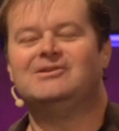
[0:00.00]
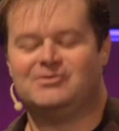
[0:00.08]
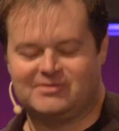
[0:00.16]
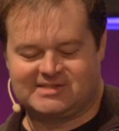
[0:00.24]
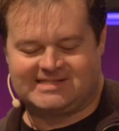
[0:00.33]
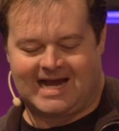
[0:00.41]

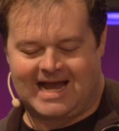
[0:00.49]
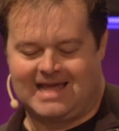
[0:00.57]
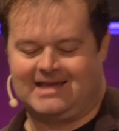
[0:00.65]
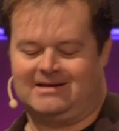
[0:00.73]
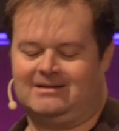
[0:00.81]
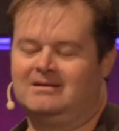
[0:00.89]
news
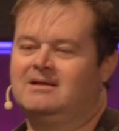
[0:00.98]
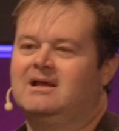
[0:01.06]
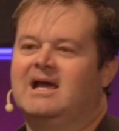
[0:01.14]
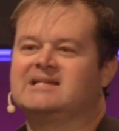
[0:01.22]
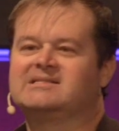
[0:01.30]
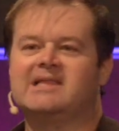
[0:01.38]
diet
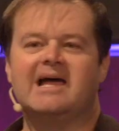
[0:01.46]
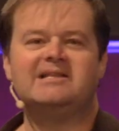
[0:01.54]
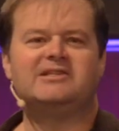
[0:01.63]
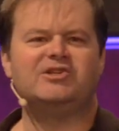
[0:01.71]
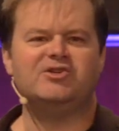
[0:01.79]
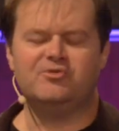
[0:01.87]
has
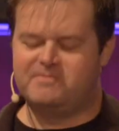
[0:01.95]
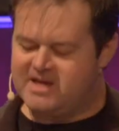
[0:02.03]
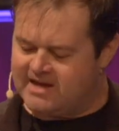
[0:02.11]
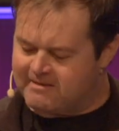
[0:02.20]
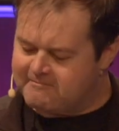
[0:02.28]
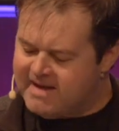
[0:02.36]
led to you
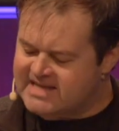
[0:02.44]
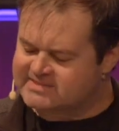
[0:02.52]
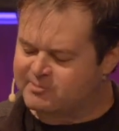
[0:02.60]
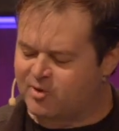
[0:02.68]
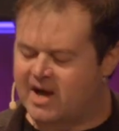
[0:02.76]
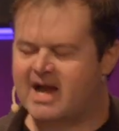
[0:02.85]
being
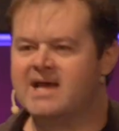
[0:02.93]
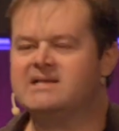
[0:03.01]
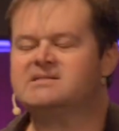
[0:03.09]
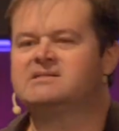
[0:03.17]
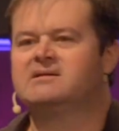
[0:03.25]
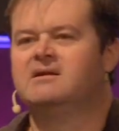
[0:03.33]

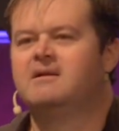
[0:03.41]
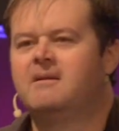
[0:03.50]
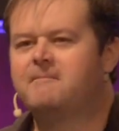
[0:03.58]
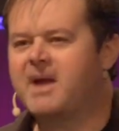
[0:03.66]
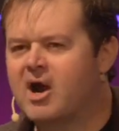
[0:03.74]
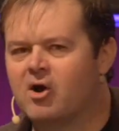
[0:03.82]
mesmerized,
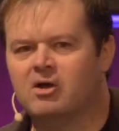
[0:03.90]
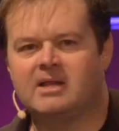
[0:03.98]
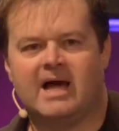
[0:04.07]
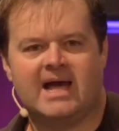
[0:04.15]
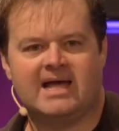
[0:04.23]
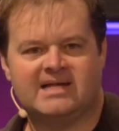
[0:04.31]

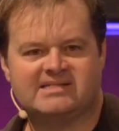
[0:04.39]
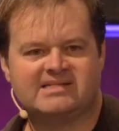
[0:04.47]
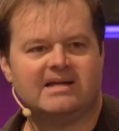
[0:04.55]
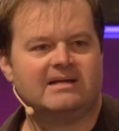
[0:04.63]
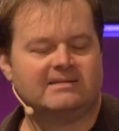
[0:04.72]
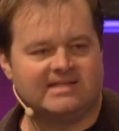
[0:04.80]
paralyzed,
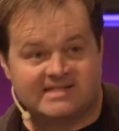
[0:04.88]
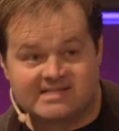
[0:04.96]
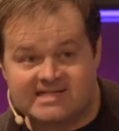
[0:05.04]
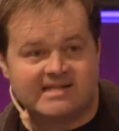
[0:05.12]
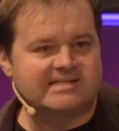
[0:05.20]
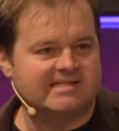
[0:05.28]

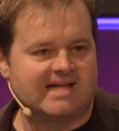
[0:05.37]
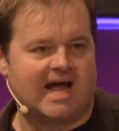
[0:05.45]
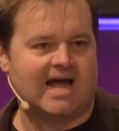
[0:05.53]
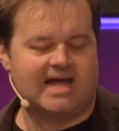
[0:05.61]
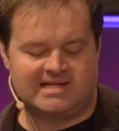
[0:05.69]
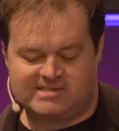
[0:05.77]

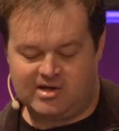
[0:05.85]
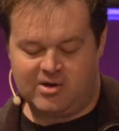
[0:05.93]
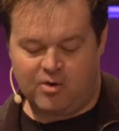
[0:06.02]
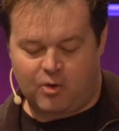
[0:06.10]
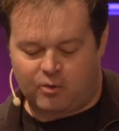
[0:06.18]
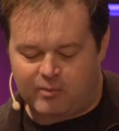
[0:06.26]
desensitized,
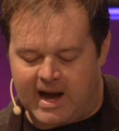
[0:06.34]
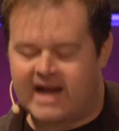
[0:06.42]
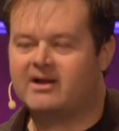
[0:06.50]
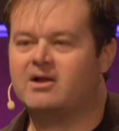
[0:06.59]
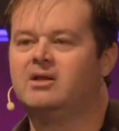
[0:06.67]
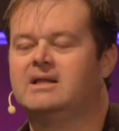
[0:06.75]
or
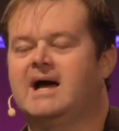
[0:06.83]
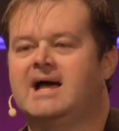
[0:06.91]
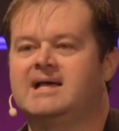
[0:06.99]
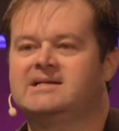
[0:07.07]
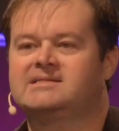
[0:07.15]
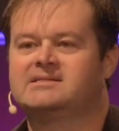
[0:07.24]

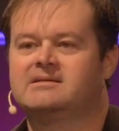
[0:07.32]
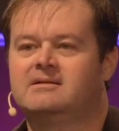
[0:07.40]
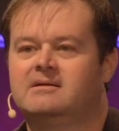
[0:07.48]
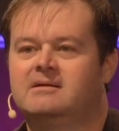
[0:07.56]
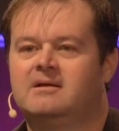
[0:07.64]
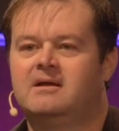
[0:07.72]
radicalized,
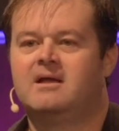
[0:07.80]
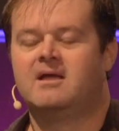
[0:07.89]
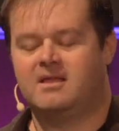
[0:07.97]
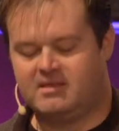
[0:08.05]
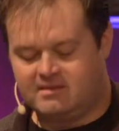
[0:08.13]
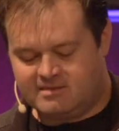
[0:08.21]

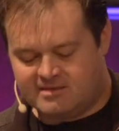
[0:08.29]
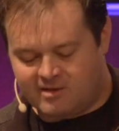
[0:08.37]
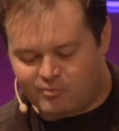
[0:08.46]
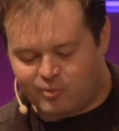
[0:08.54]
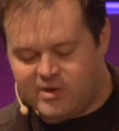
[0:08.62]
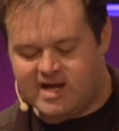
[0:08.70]

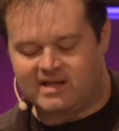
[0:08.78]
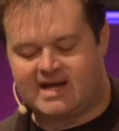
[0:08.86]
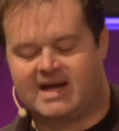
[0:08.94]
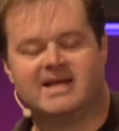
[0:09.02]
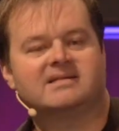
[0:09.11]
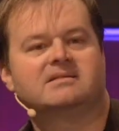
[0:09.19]
then
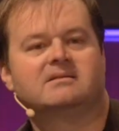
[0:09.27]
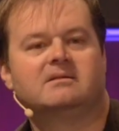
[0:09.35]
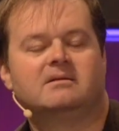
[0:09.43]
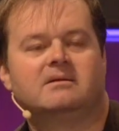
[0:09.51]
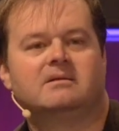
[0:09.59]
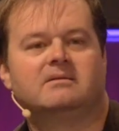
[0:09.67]
realize
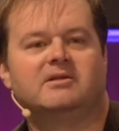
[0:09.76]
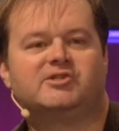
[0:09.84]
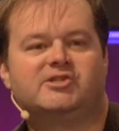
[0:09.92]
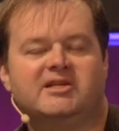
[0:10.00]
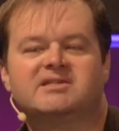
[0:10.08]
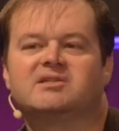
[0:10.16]
that
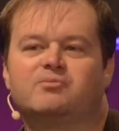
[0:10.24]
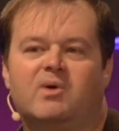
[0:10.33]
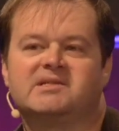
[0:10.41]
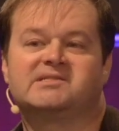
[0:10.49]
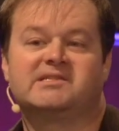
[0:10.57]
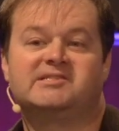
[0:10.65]
Jesus
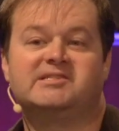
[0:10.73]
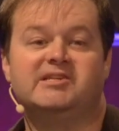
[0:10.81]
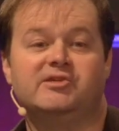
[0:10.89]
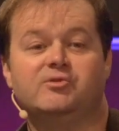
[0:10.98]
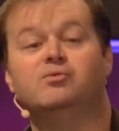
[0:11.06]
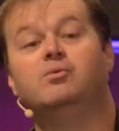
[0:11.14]
wants to see
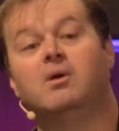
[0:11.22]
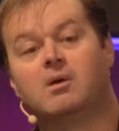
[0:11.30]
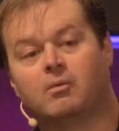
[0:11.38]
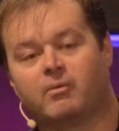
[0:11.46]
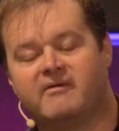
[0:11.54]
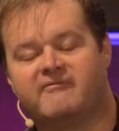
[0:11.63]
you
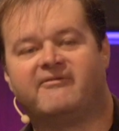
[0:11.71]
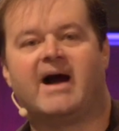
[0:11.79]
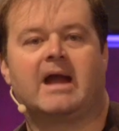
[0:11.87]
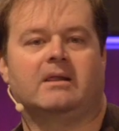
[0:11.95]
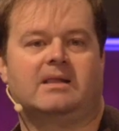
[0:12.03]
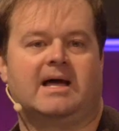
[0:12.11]

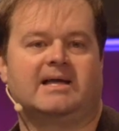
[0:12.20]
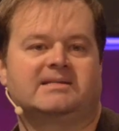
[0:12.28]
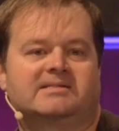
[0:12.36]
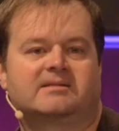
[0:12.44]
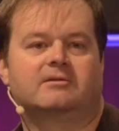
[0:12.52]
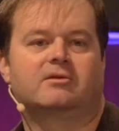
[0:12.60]

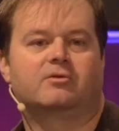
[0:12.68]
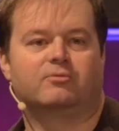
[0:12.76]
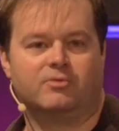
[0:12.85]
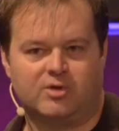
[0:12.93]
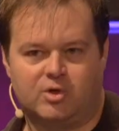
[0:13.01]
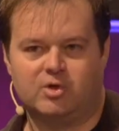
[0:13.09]
revitalized
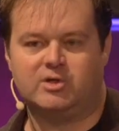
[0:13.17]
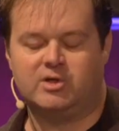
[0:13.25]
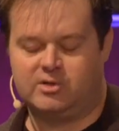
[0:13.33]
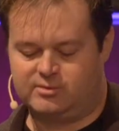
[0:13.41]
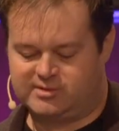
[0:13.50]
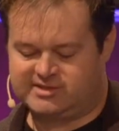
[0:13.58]
through the good
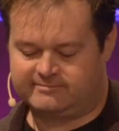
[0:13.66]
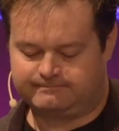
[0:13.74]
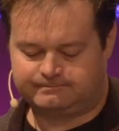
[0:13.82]
news.